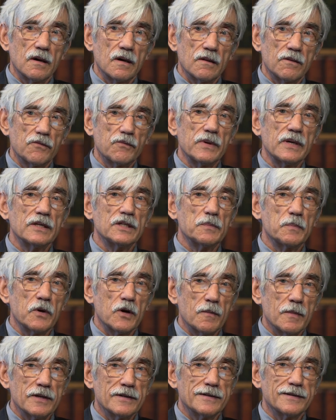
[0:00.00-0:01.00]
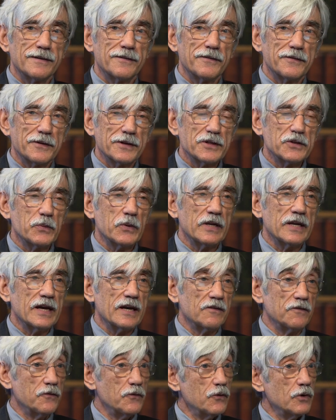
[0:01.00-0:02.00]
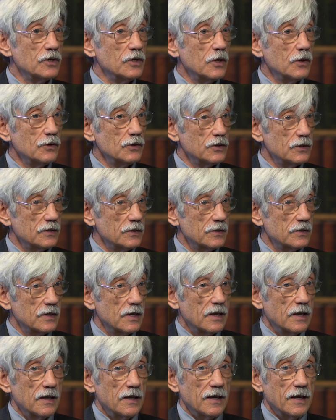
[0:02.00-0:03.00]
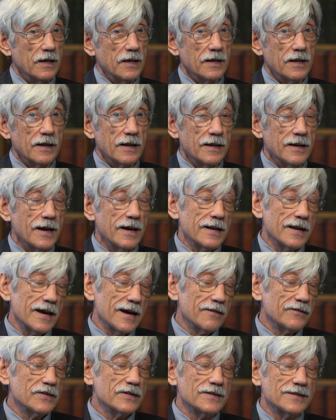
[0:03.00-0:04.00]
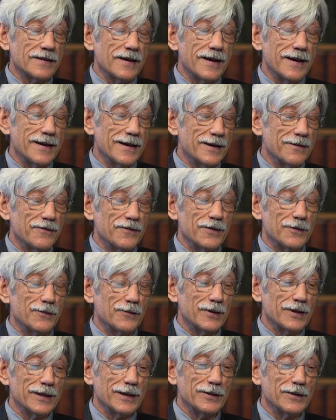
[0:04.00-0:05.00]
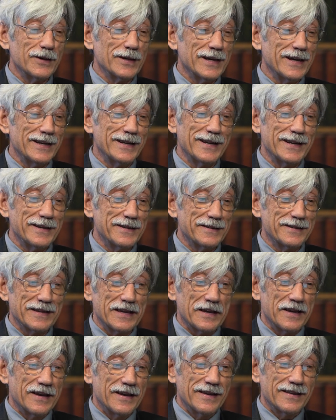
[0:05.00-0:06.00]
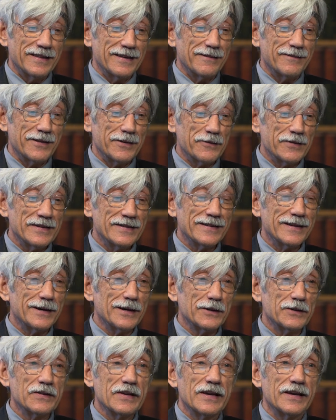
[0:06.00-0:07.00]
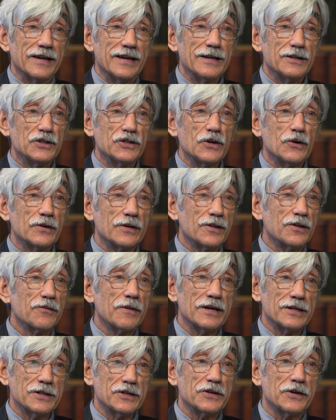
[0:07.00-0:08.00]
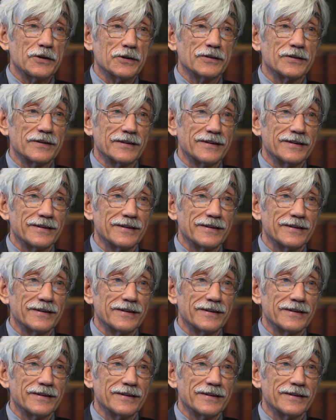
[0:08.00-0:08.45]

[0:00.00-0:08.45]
3 experiments. The first one had 4 doses, and I'd have to say, if you really look at the results, it showed a threshold.